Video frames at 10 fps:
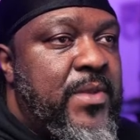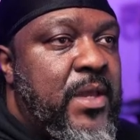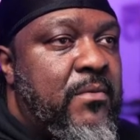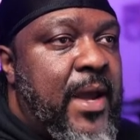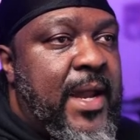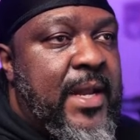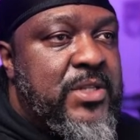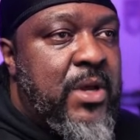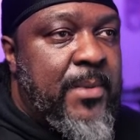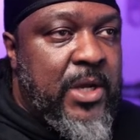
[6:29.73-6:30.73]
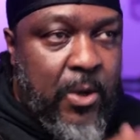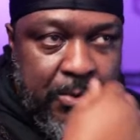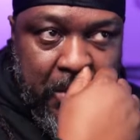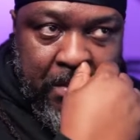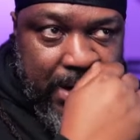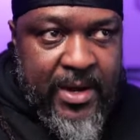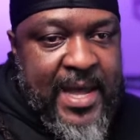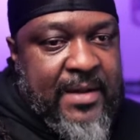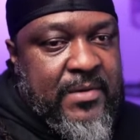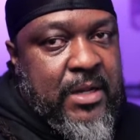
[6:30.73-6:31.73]
right? So I'm going to go through a
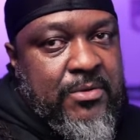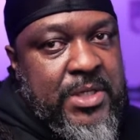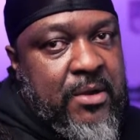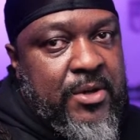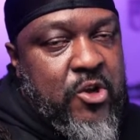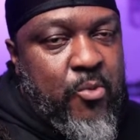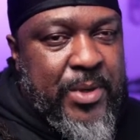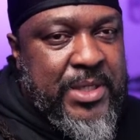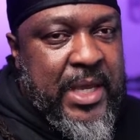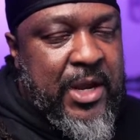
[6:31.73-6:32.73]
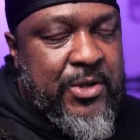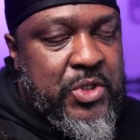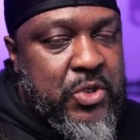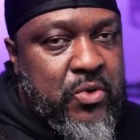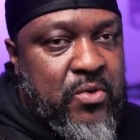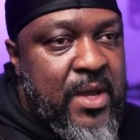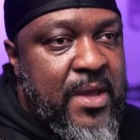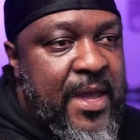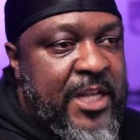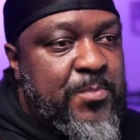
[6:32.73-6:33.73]
myriad of colors here, and don't be scared to
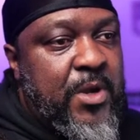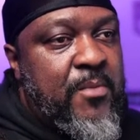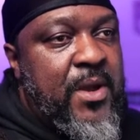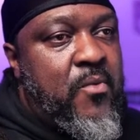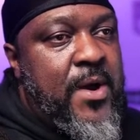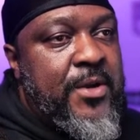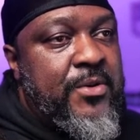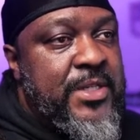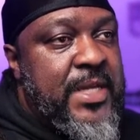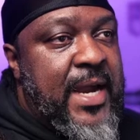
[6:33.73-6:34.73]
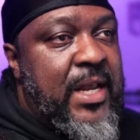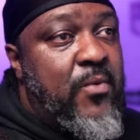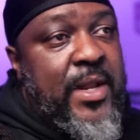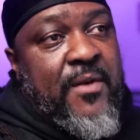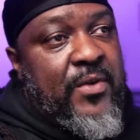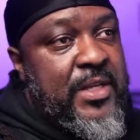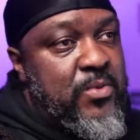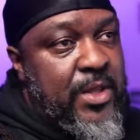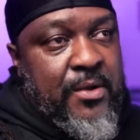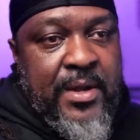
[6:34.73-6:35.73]
experiment while you're designing whatever it
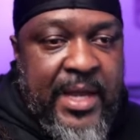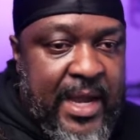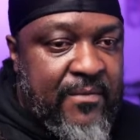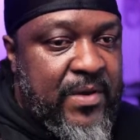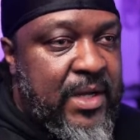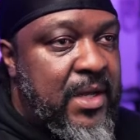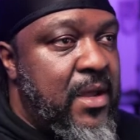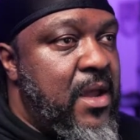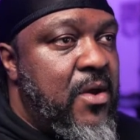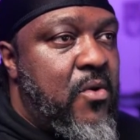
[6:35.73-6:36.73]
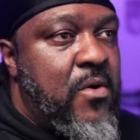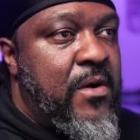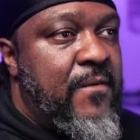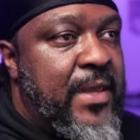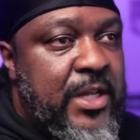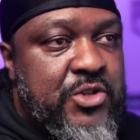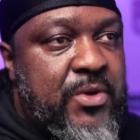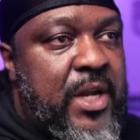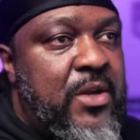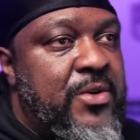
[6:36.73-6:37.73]
is, whether you're in Canva or
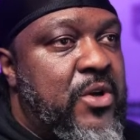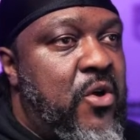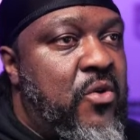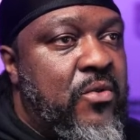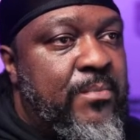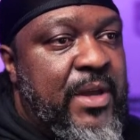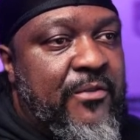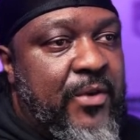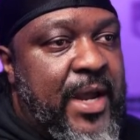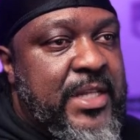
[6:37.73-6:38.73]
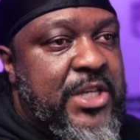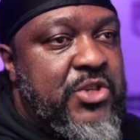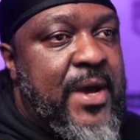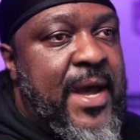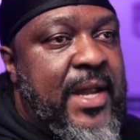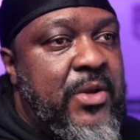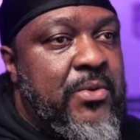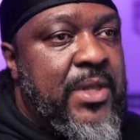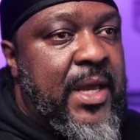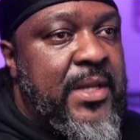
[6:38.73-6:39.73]
Illustrator. Don't be afraid to try
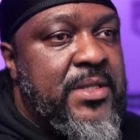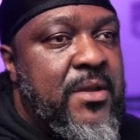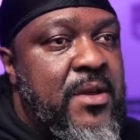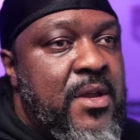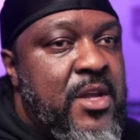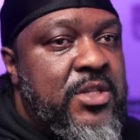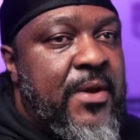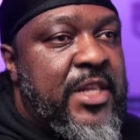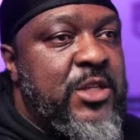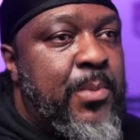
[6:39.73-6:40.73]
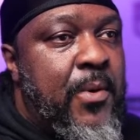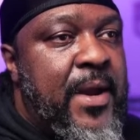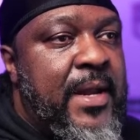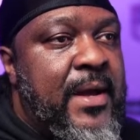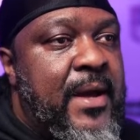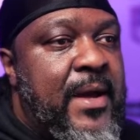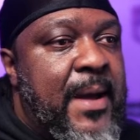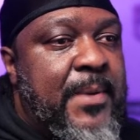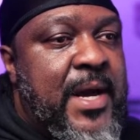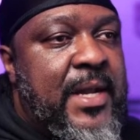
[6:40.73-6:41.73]
new things. So at this point,
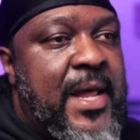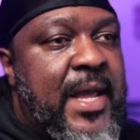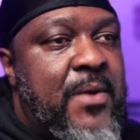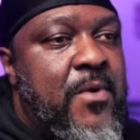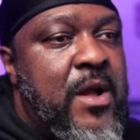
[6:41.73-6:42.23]
I'm kind of liking where